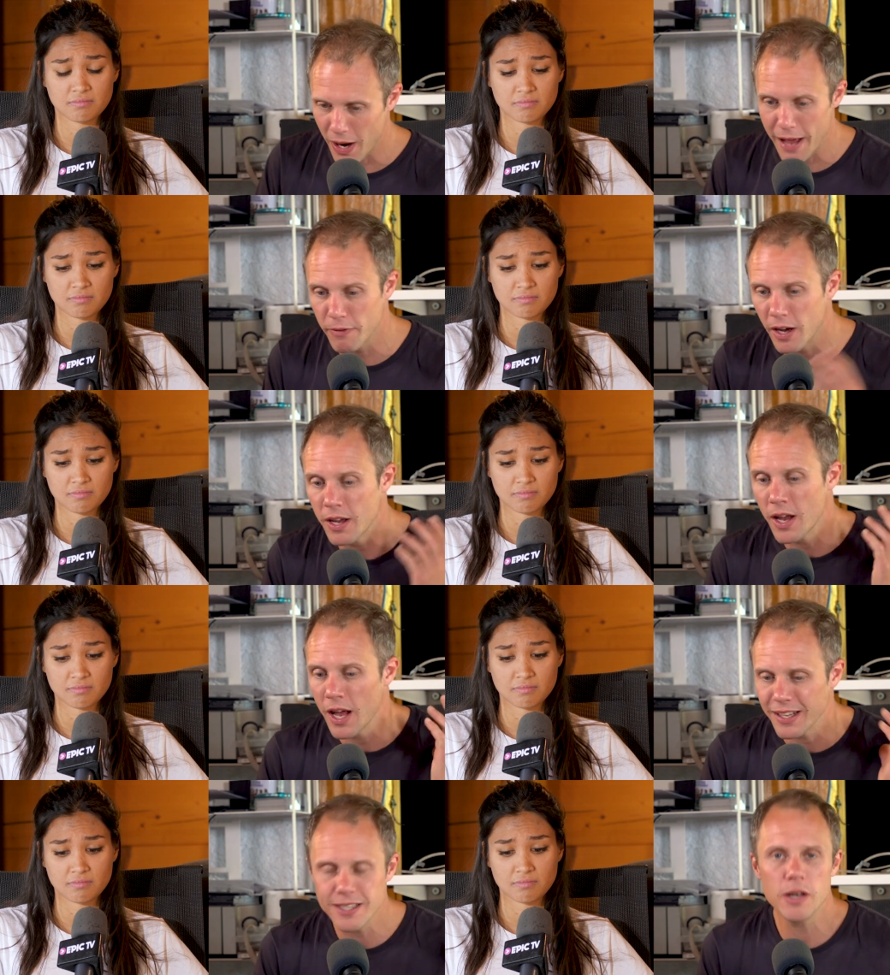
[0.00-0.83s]
Speaker 1: whatever.
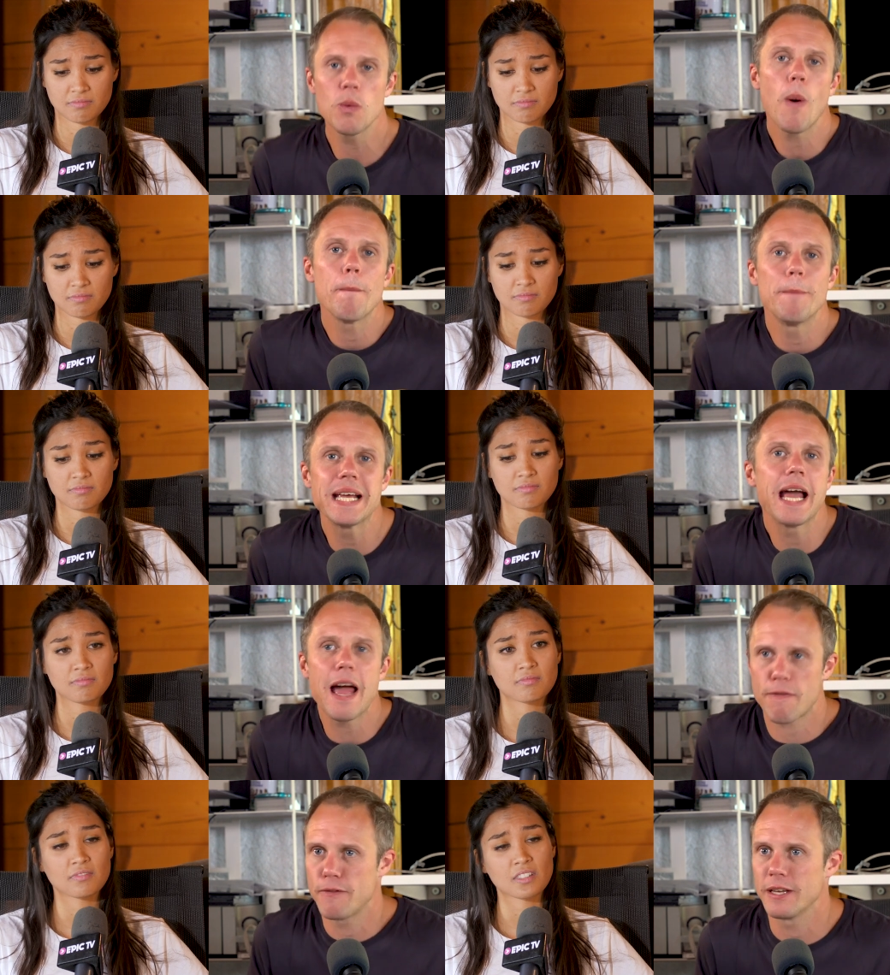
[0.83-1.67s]
I don't know what big
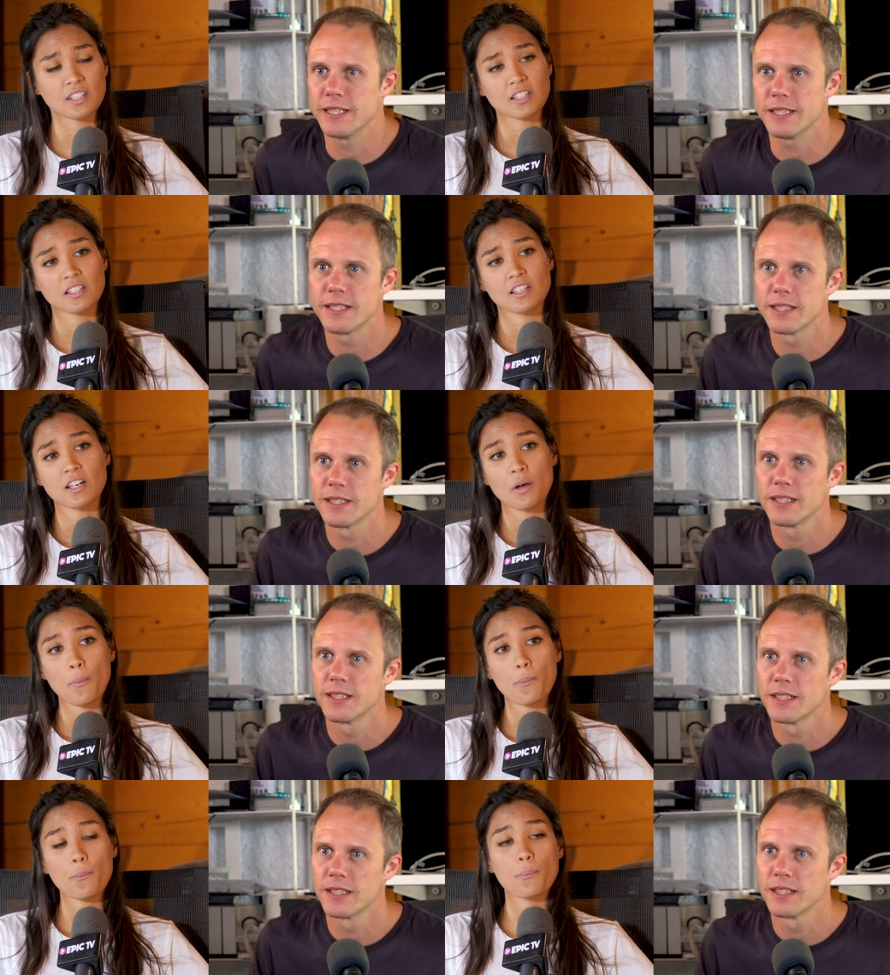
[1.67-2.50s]
F is.
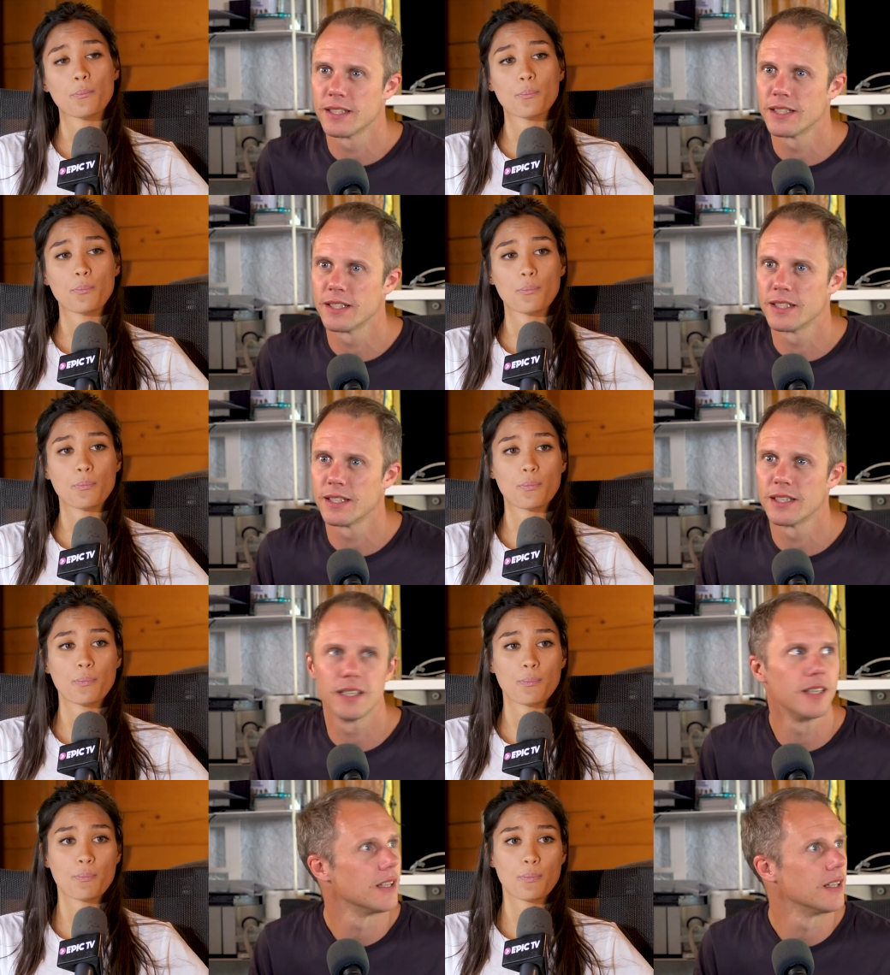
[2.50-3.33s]

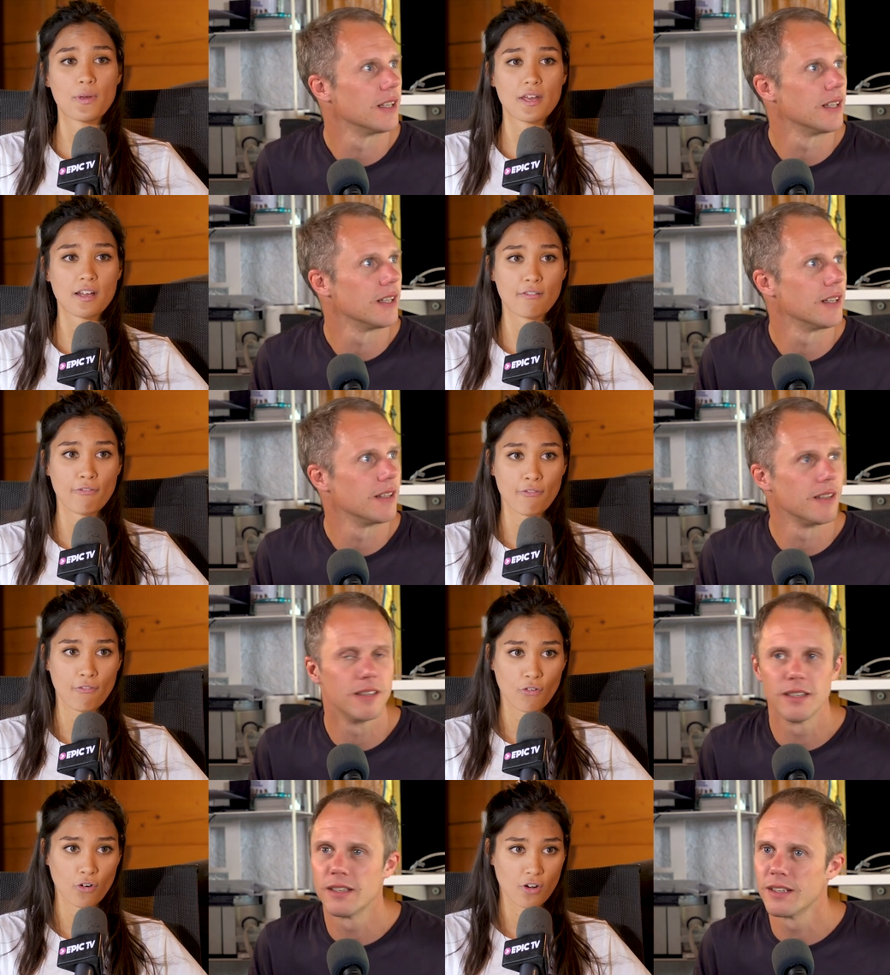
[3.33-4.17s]
Speaker 2: Big
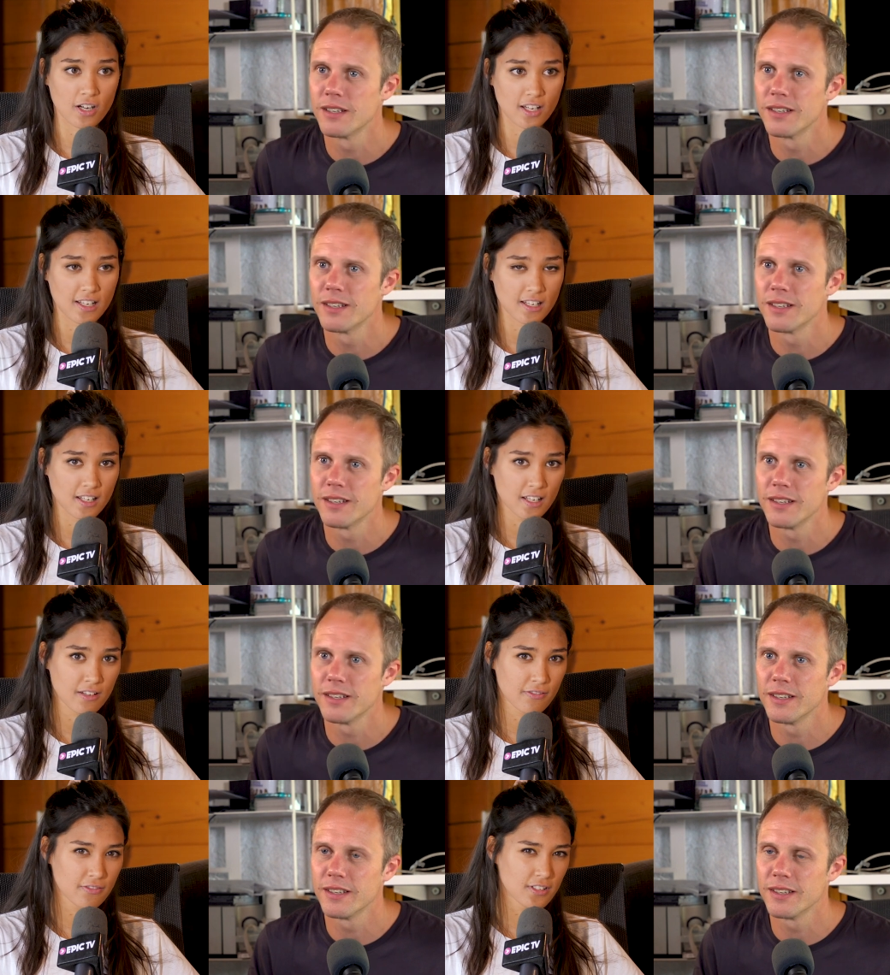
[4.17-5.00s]

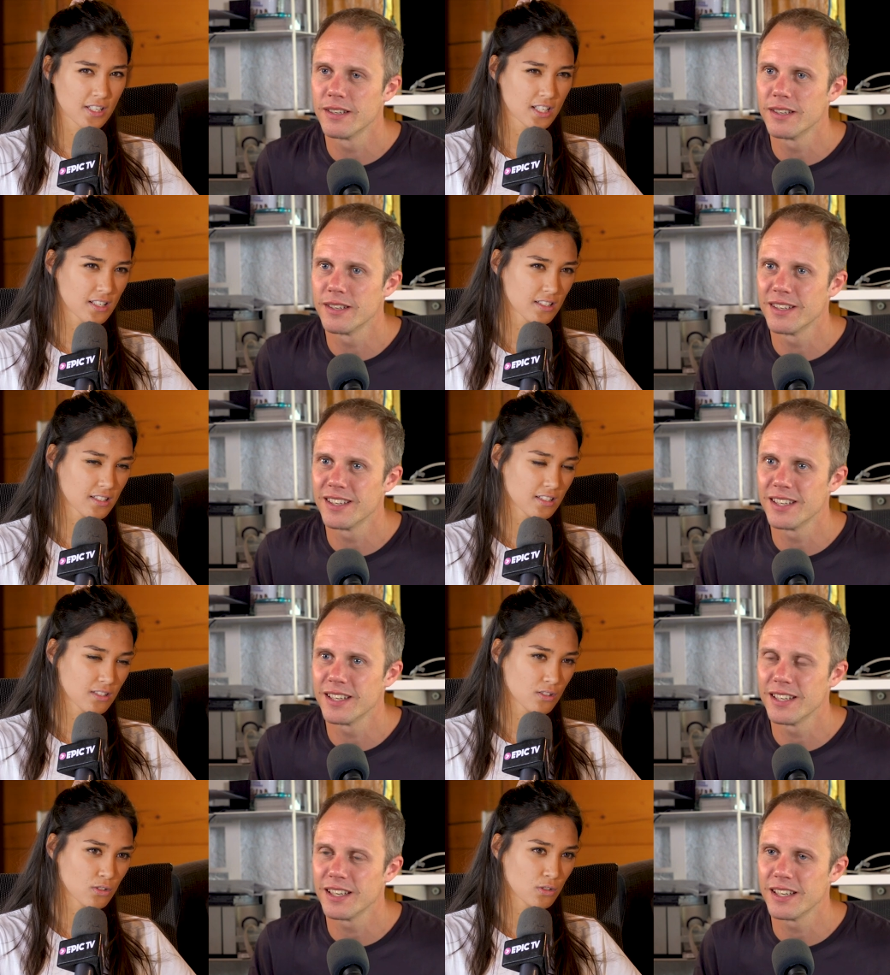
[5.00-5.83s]

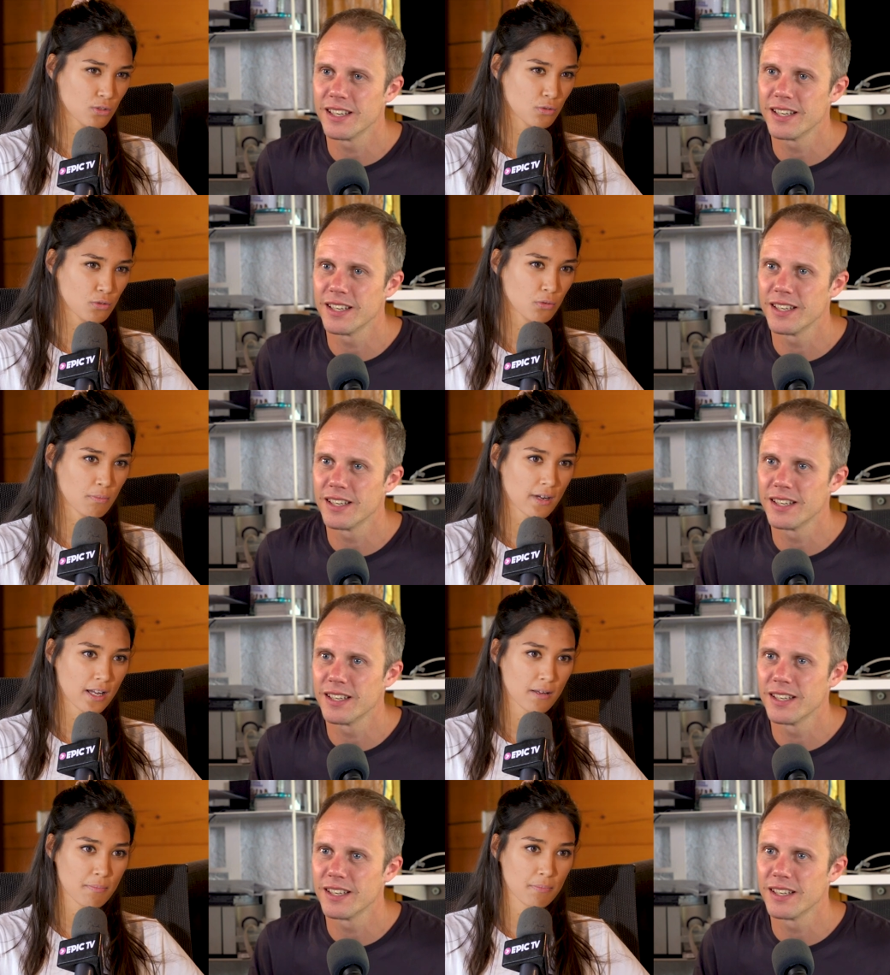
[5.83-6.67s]
forgiveness to
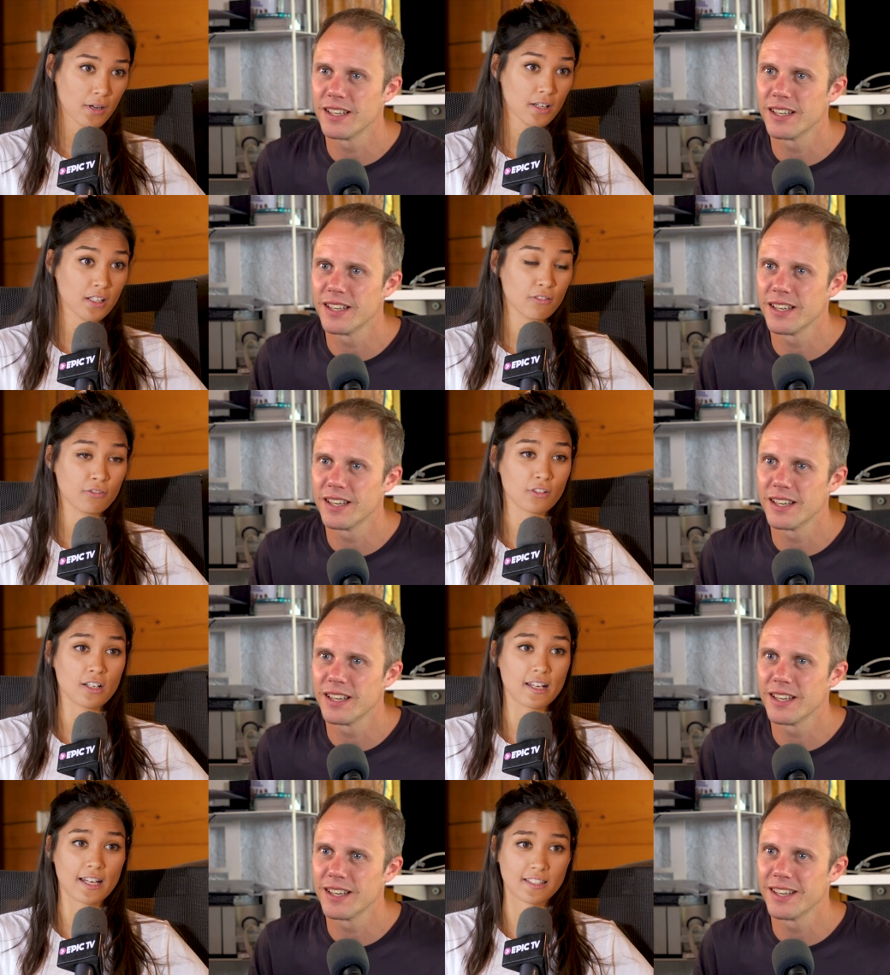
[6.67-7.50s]
my body
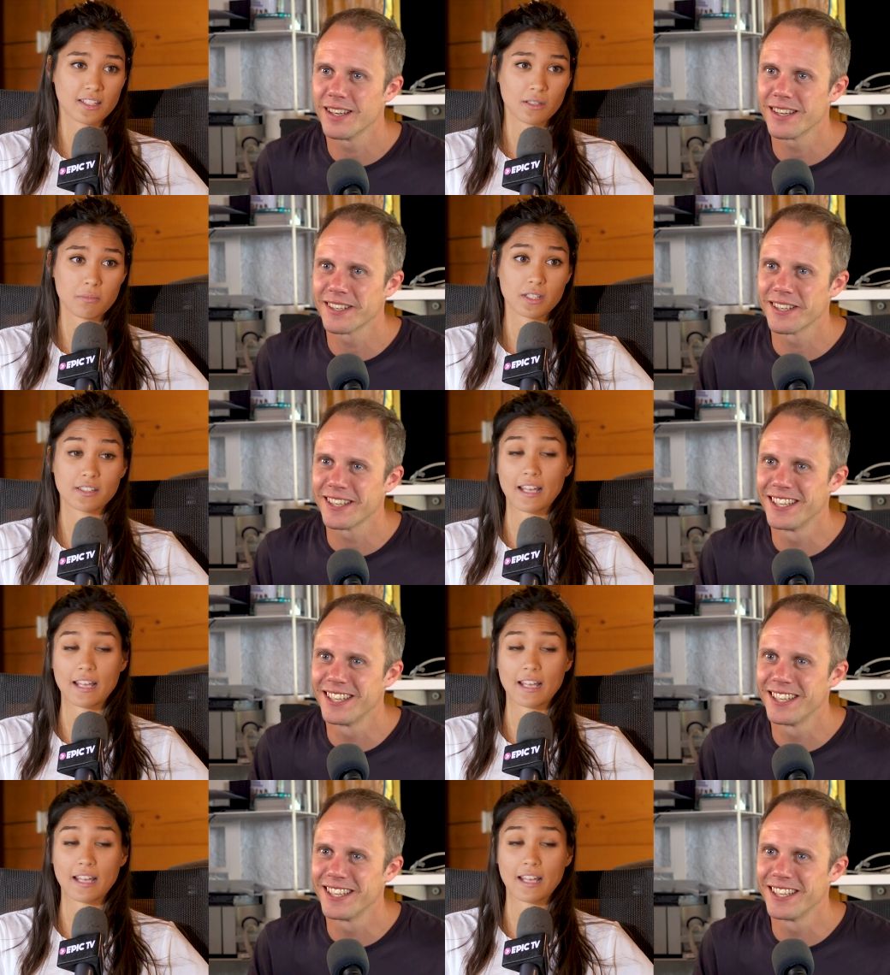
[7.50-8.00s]
for letting me